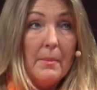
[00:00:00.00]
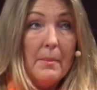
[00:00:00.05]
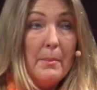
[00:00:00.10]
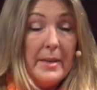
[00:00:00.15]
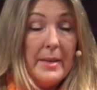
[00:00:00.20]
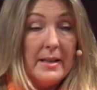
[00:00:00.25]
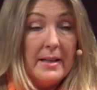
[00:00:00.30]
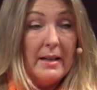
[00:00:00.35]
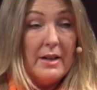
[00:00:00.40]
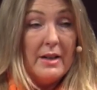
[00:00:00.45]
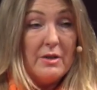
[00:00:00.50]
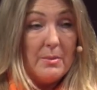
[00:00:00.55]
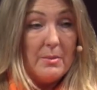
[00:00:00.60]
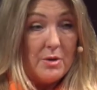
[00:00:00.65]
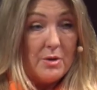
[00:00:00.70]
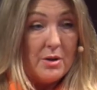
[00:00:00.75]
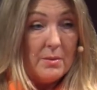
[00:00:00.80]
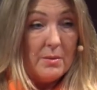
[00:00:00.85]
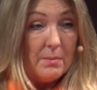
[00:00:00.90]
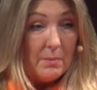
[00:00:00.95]
Middle High
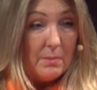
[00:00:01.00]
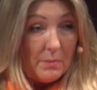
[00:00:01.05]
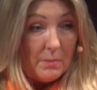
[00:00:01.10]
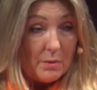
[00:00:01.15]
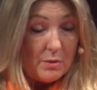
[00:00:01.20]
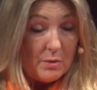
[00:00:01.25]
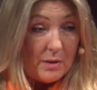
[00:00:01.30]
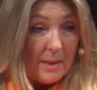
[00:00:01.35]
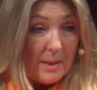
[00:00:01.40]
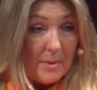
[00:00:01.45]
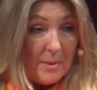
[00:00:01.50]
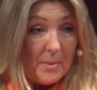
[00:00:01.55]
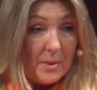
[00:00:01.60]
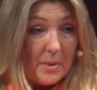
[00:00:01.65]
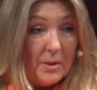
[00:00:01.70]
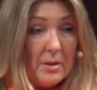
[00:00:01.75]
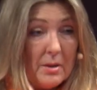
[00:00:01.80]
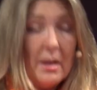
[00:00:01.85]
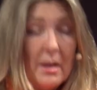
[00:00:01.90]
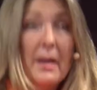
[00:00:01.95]
Egyptian grammar
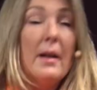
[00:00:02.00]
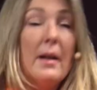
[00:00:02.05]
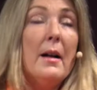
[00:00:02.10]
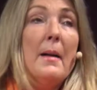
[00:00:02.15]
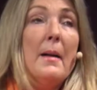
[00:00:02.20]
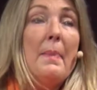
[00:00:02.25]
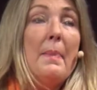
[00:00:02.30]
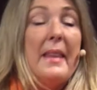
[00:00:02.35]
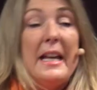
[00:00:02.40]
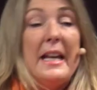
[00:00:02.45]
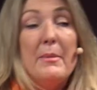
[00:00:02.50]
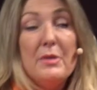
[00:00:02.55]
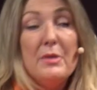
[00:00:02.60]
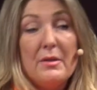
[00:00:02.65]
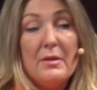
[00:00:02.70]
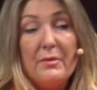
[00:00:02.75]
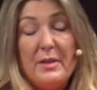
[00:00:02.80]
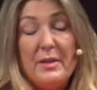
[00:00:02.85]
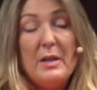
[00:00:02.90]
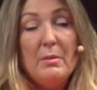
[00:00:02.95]
book. He was
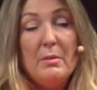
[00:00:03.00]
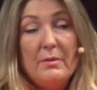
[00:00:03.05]
a frequent